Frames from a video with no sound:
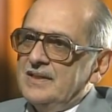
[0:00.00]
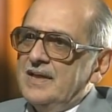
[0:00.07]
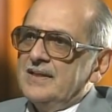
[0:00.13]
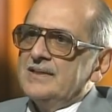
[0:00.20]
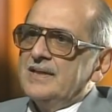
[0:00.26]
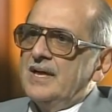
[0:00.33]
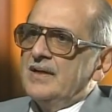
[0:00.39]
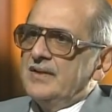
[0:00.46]

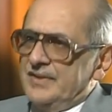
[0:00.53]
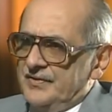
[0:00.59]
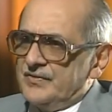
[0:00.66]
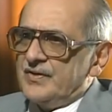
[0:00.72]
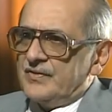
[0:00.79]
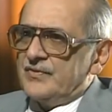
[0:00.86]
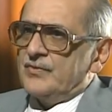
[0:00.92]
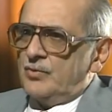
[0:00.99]
and there are
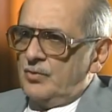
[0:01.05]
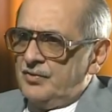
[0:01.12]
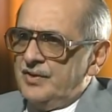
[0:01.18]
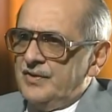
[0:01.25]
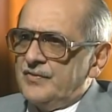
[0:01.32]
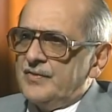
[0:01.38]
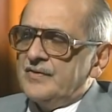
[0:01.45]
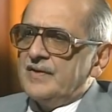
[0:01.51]
reasons, good
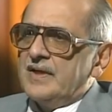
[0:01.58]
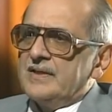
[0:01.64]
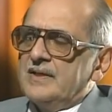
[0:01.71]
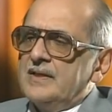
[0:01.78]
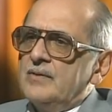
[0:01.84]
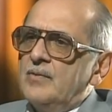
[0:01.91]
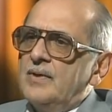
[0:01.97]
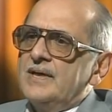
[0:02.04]
reasons, I think,